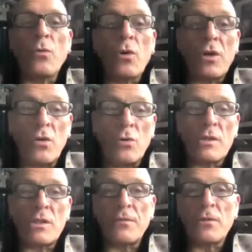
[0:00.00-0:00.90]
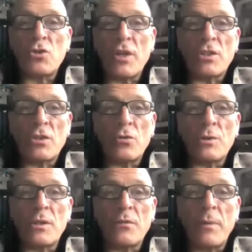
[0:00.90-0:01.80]
looking at all this stuff and dredging through all
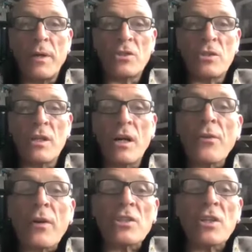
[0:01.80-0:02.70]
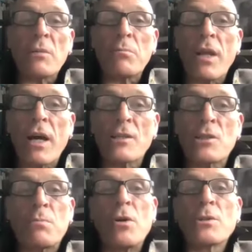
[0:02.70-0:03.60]
this information, are there actually any blind
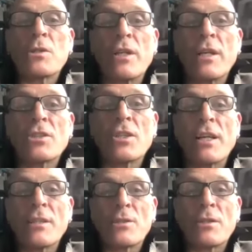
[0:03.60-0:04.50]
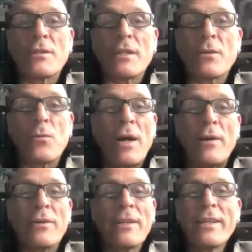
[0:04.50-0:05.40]
spots that nature has? You think,
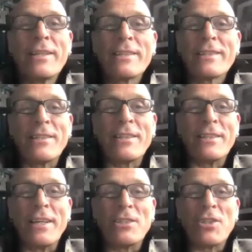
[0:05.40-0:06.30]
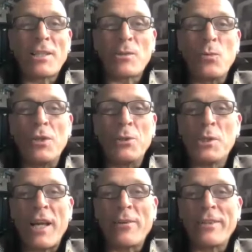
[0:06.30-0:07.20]
wow, nature hasn't worked
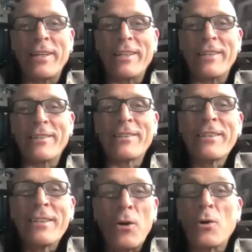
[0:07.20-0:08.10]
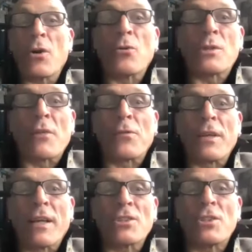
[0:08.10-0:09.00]
this out yet, or is everything
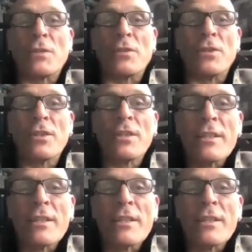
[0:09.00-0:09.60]
actually covered?